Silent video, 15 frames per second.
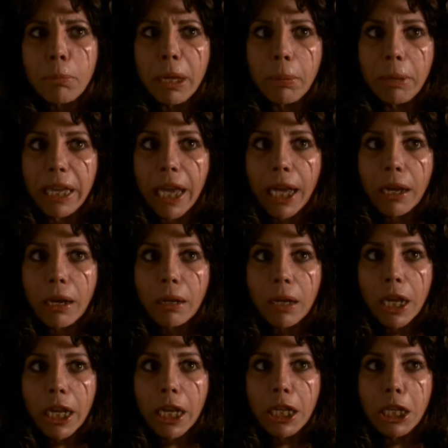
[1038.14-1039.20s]
Maybe I got
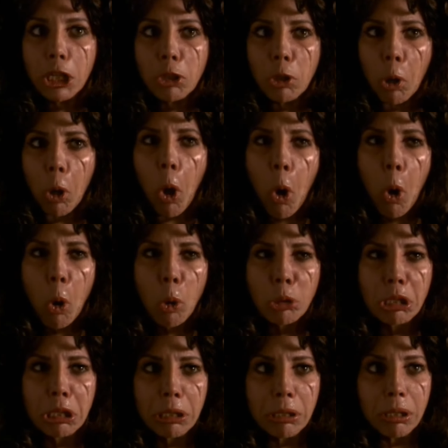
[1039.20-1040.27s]
a little
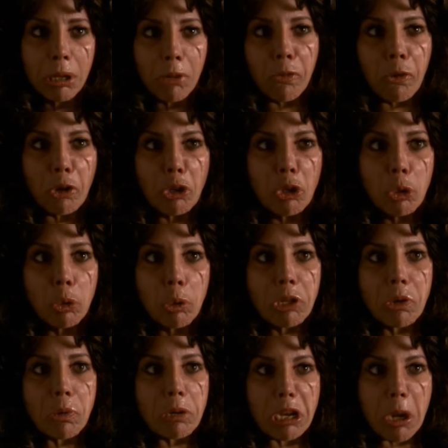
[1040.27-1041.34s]
old for you and
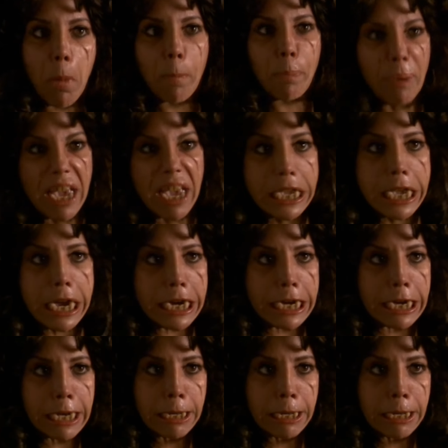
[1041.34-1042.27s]
your little pinga.